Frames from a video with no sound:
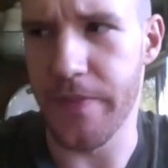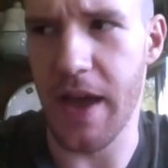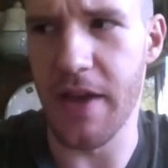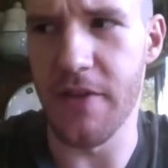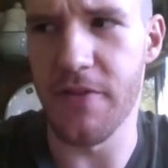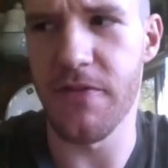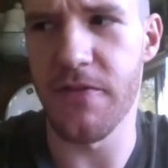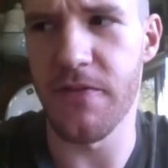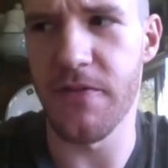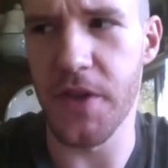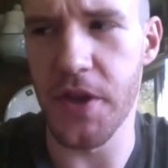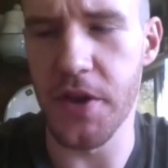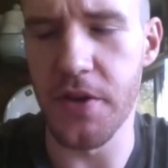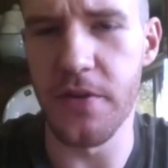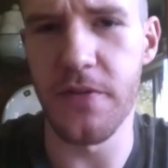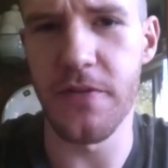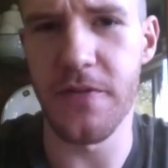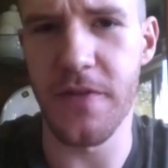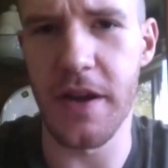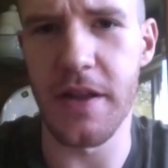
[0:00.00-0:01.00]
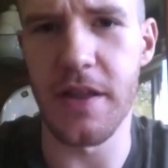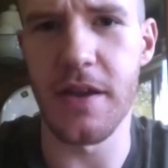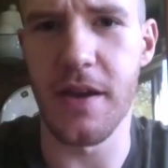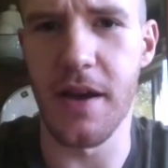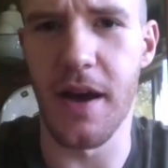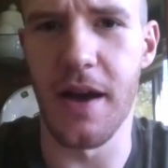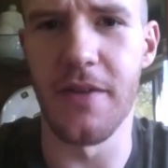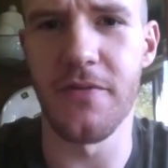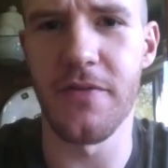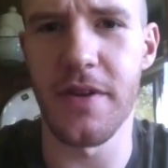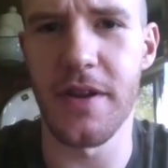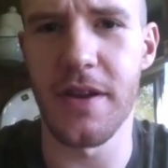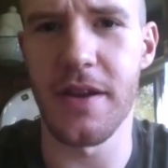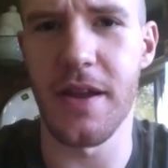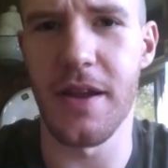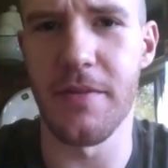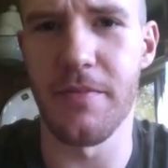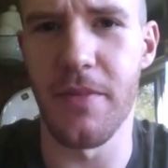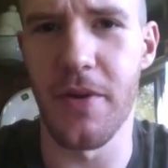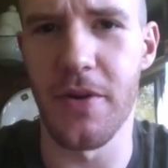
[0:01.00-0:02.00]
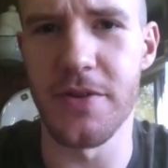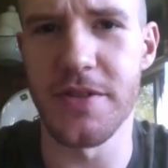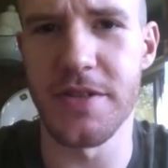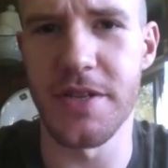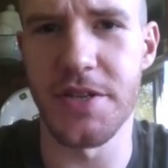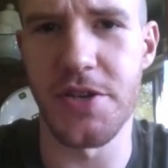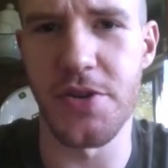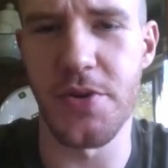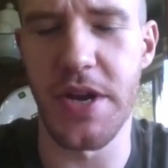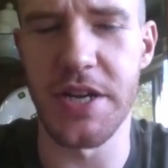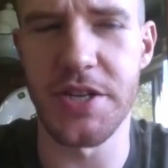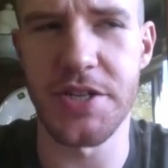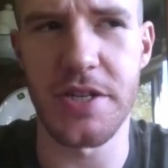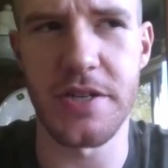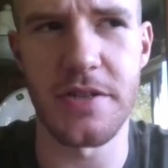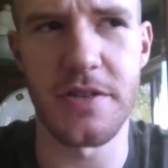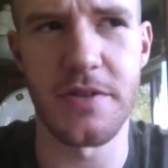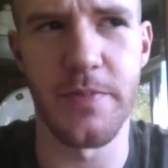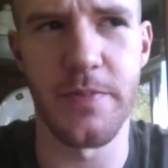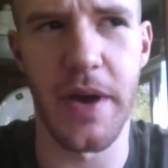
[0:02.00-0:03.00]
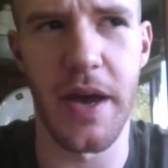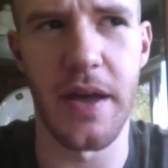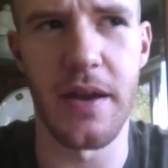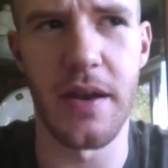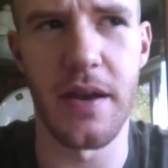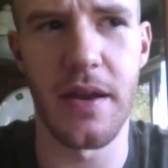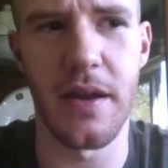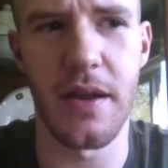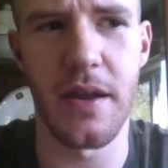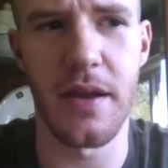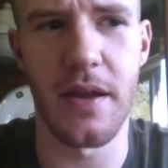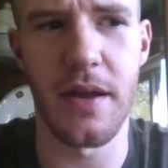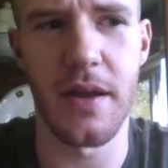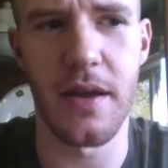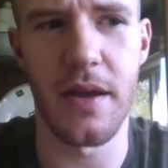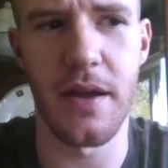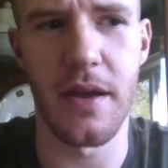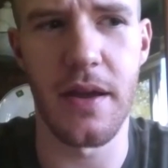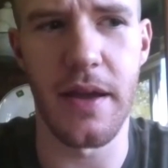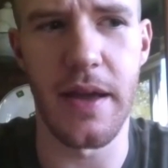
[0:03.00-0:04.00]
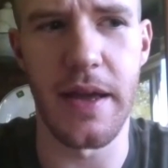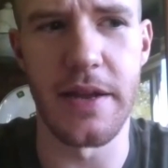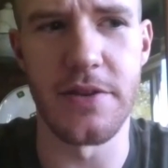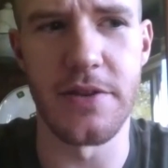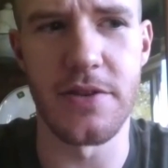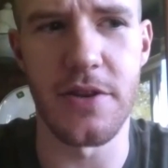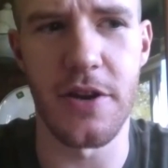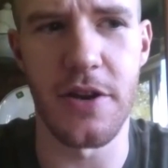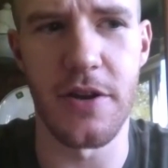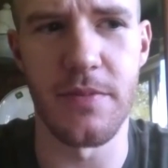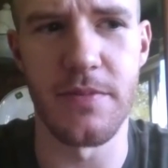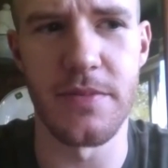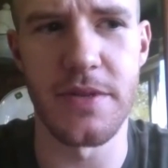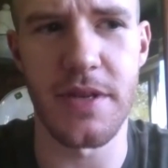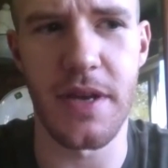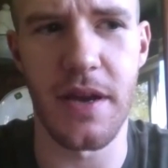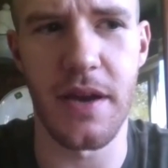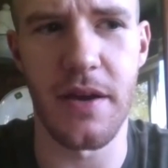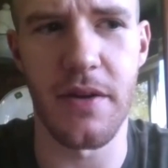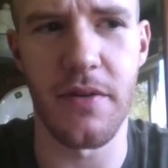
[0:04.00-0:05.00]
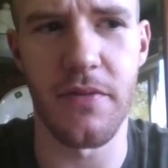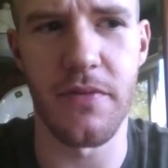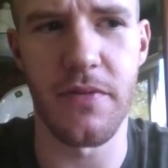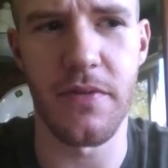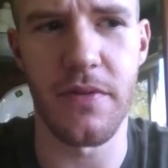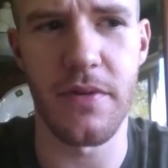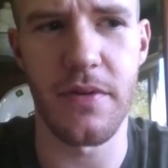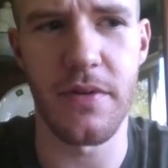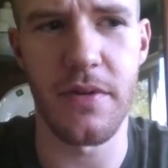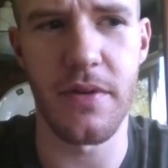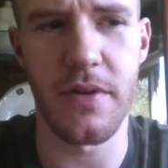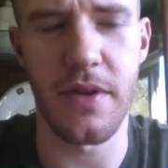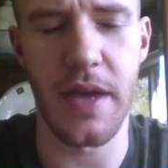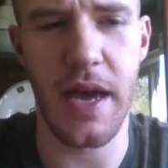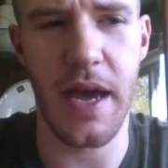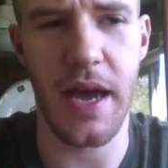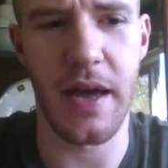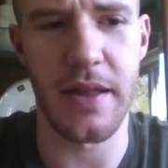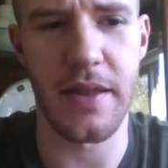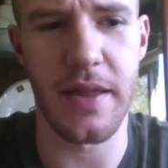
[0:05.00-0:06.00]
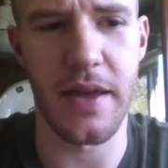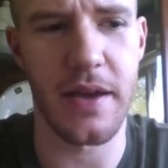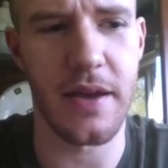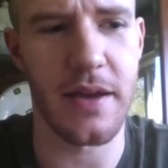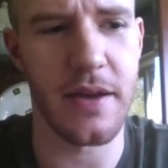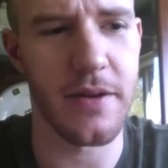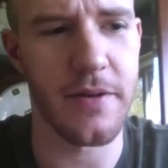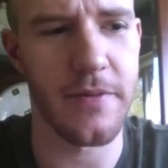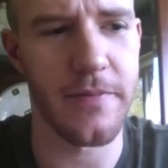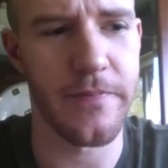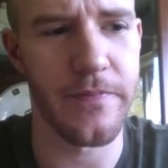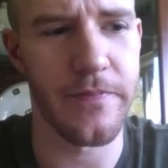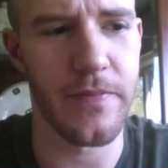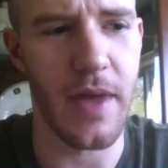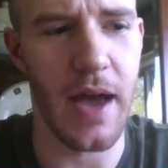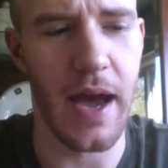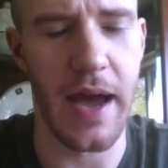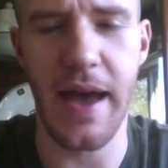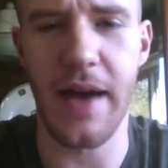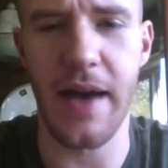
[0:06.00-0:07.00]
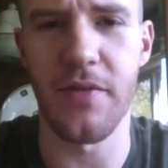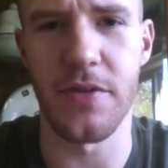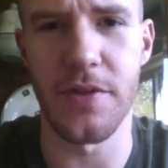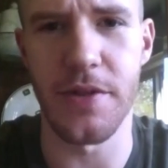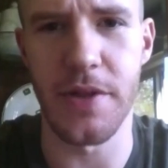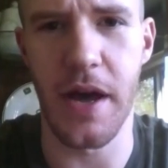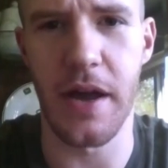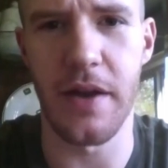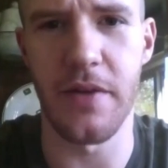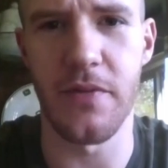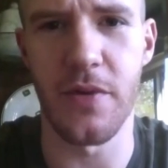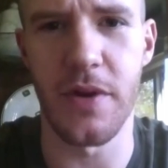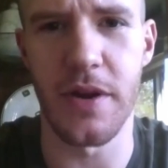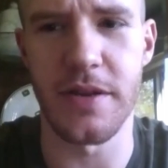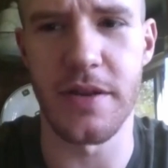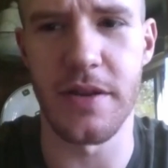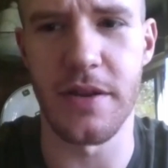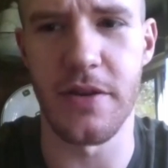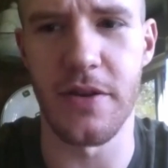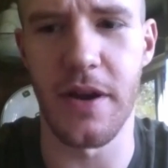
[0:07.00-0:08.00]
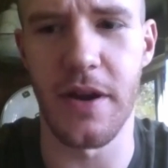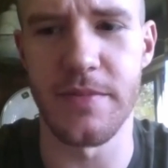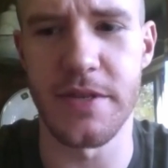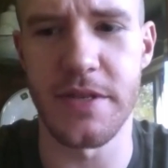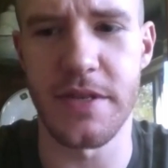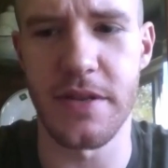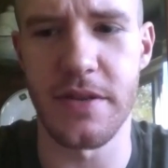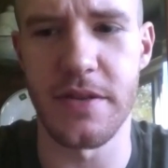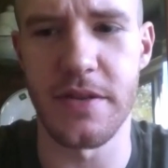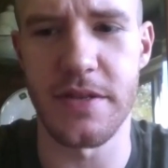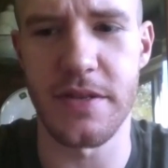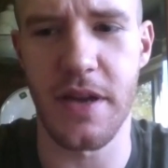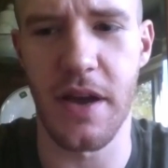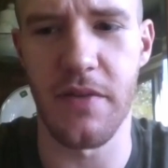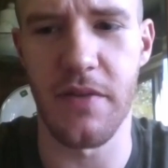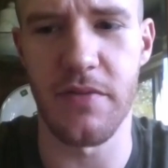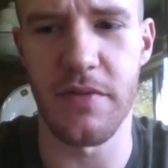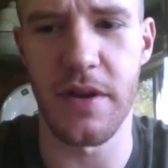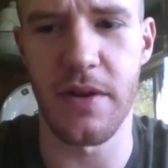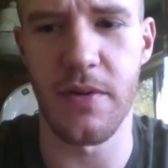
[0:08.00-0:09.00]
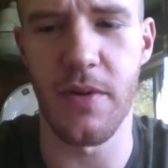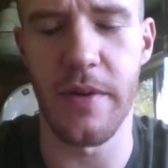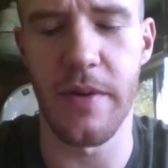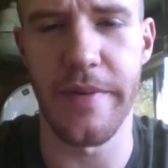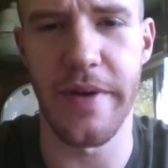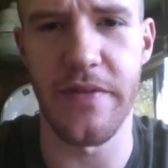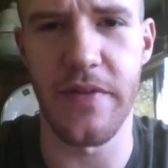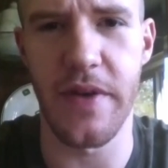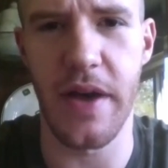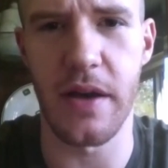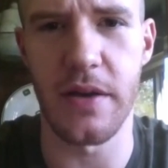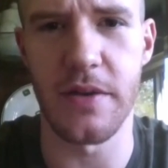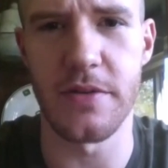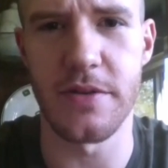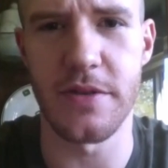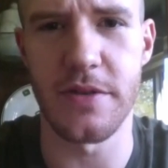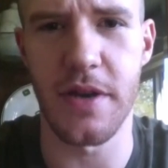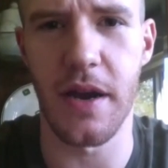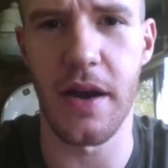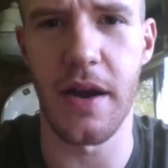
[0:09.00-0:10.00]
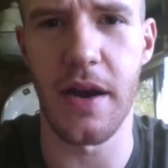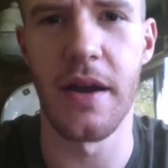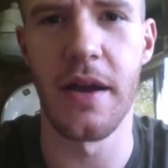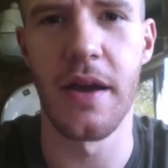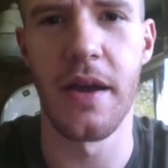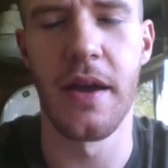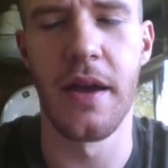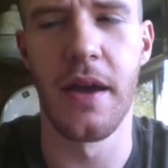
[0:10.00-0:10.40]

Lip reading: I feel fairly confident in most situations, but in terms of, yeah, like I have a lot of work to do. I'm still discovering what my values are.